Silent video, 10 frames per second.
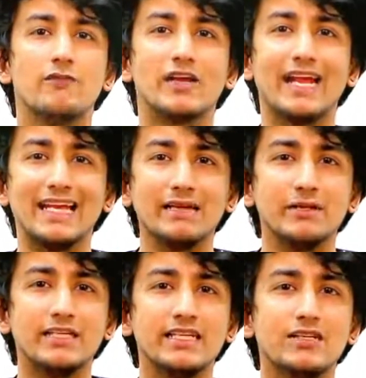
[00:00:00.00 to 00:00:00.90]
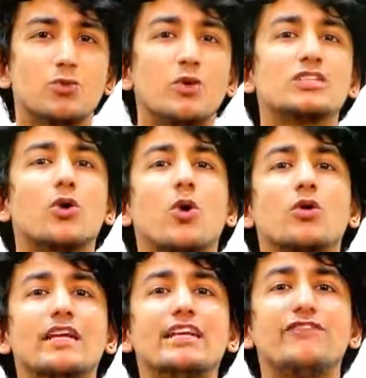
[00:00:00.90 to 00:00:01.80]
For anybody who is
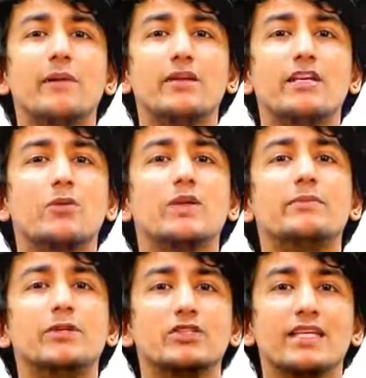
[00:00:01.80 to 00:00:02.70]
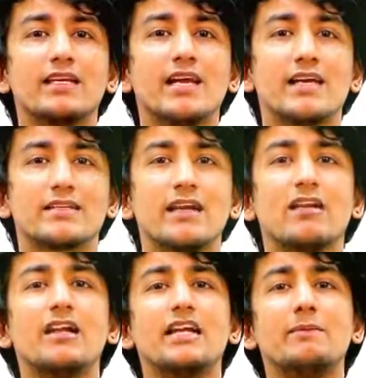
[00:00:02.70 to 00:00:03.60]
already familiar with music
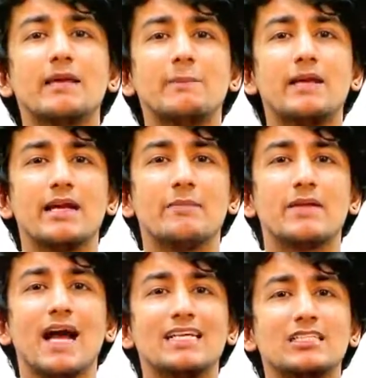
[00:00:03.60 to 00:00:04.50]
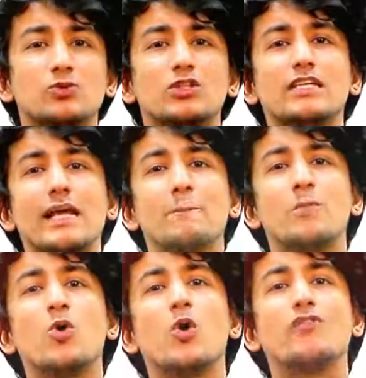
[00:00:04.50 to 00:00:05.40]
can relate BPM as to the
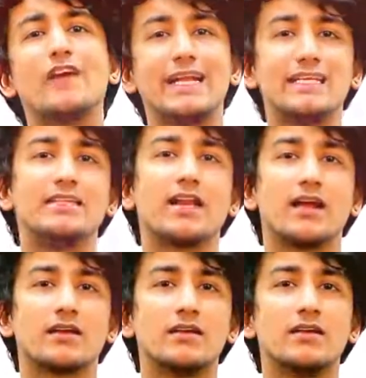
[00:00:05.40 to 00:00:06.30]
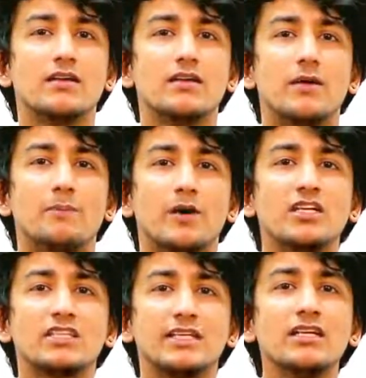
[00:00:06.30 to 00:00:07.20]
tempo of any track. A
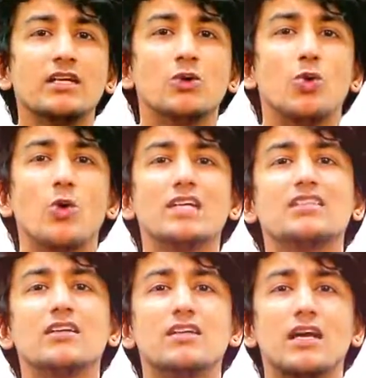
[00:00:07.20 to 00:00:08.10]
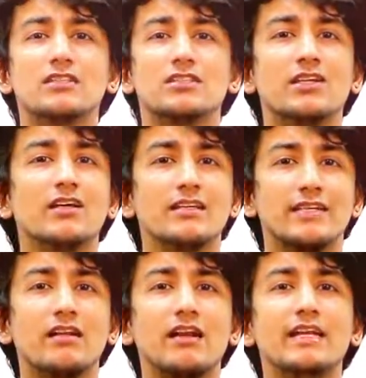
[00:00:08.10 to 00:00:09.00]
person who is a dancer
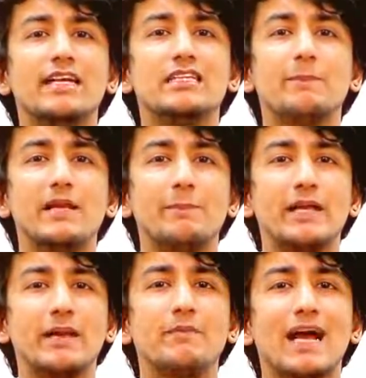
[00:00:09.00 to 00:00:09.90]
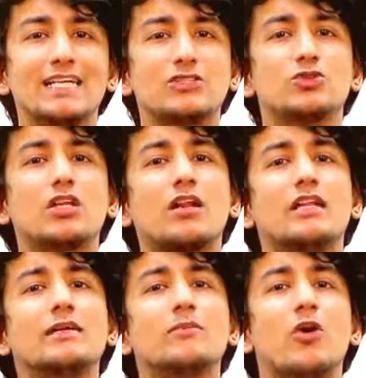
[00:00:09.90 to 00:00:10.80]
can relate the BPM as to the
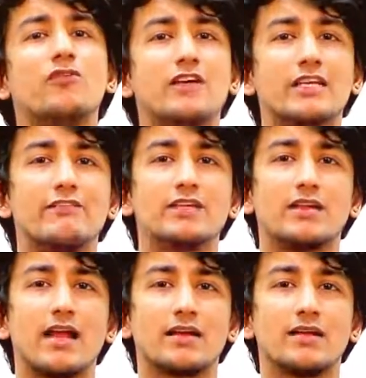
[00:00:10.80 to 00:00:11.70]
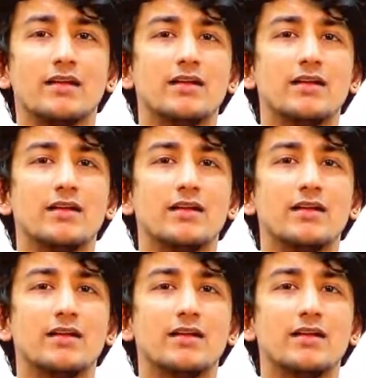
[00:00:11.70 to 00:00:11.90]
rhythm of a given track.